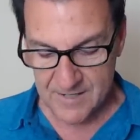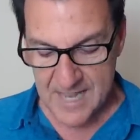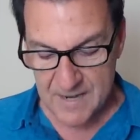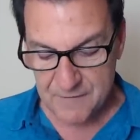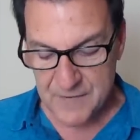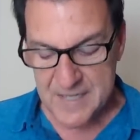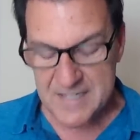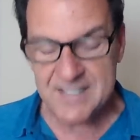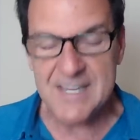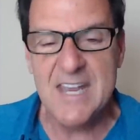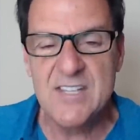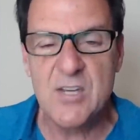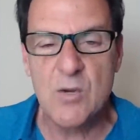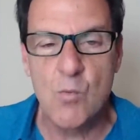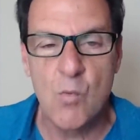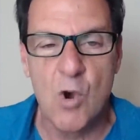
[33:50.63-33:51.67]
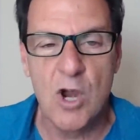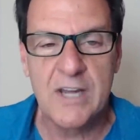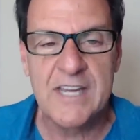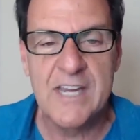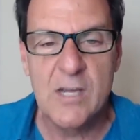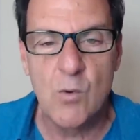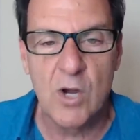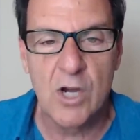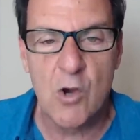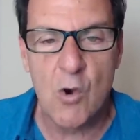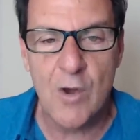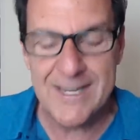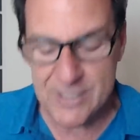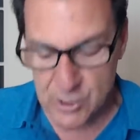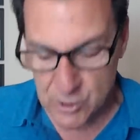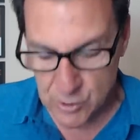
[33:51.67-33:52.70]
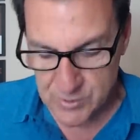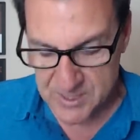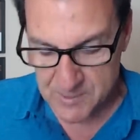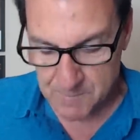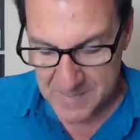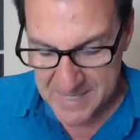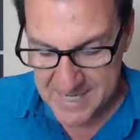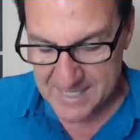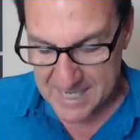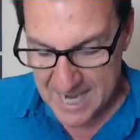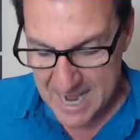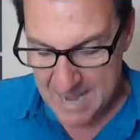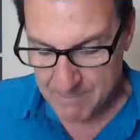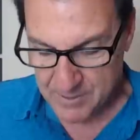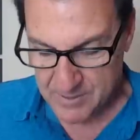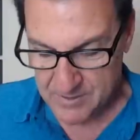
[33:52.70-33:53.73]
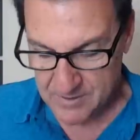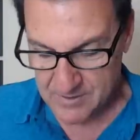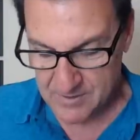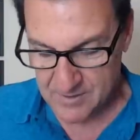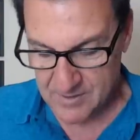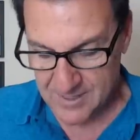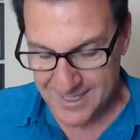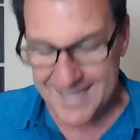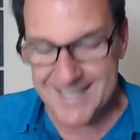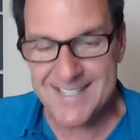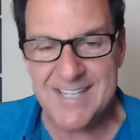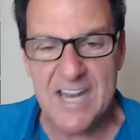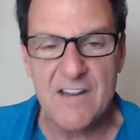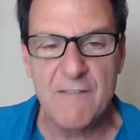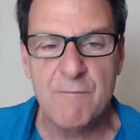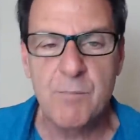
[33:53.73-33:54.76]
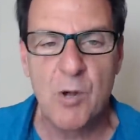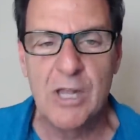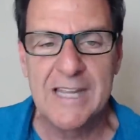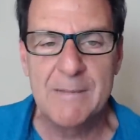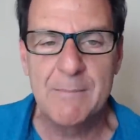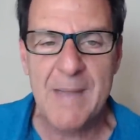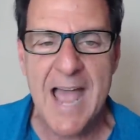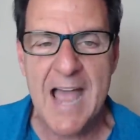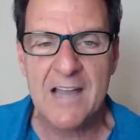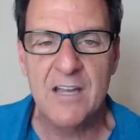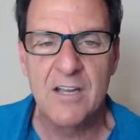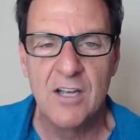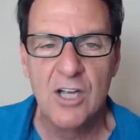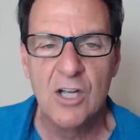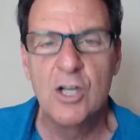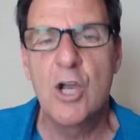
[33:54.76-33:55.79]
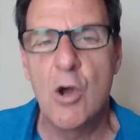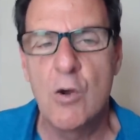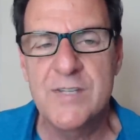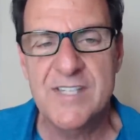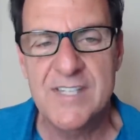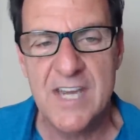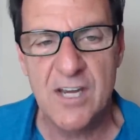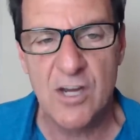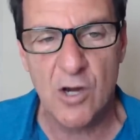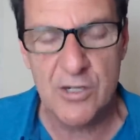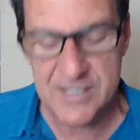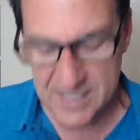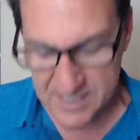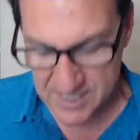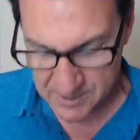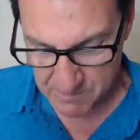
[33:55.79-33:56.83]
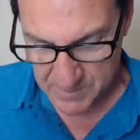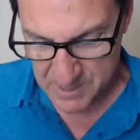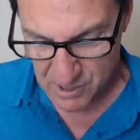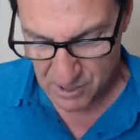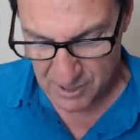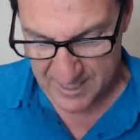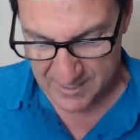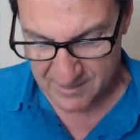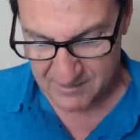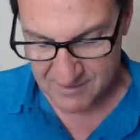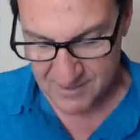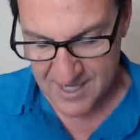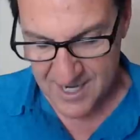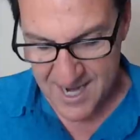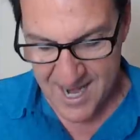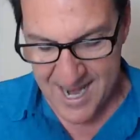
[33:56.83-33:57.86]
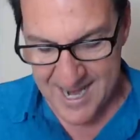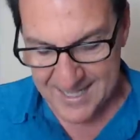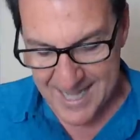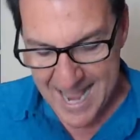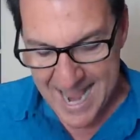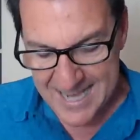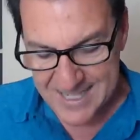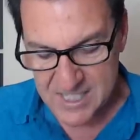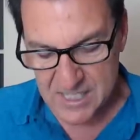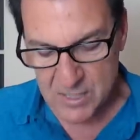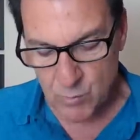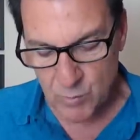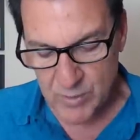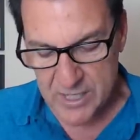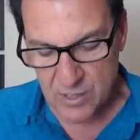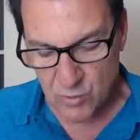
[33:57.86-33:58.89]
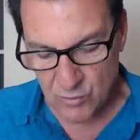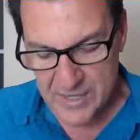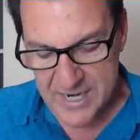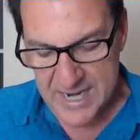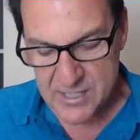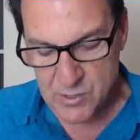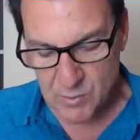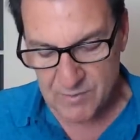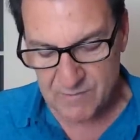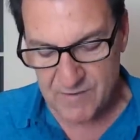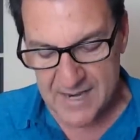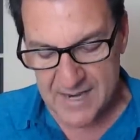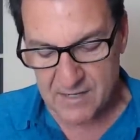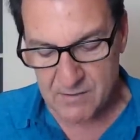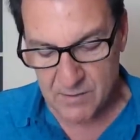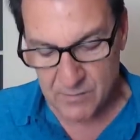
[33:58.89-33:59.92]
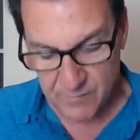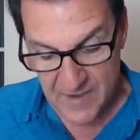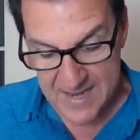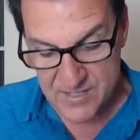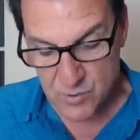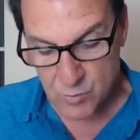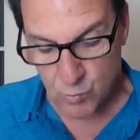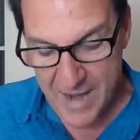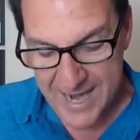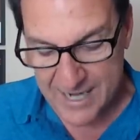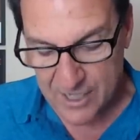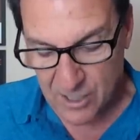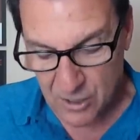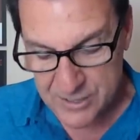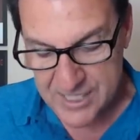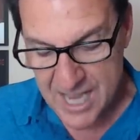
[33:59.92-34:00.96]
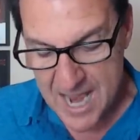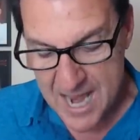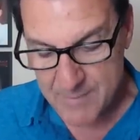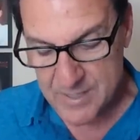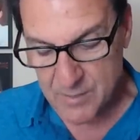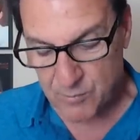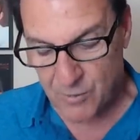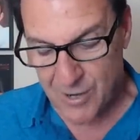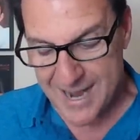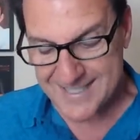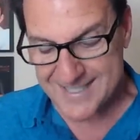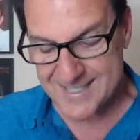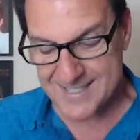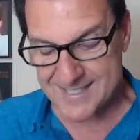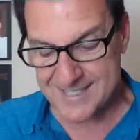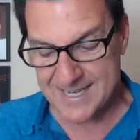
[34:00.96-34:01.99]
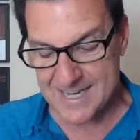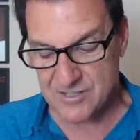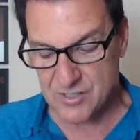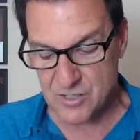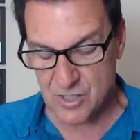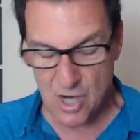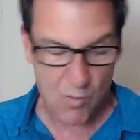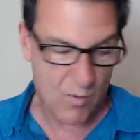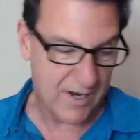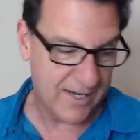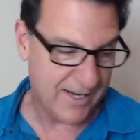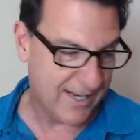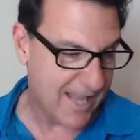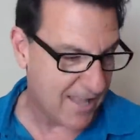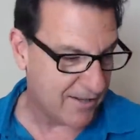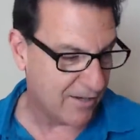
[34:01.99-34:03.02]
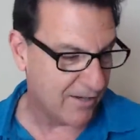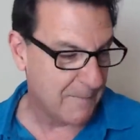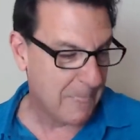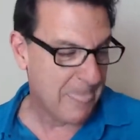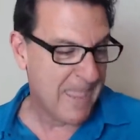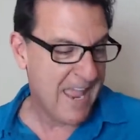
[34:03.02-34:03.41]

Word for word: that if this isn't working, we're going to speak up instead of pulling back ghosting, or disappearing. And lastly, we agree to invest regular time in the process to get to know one another.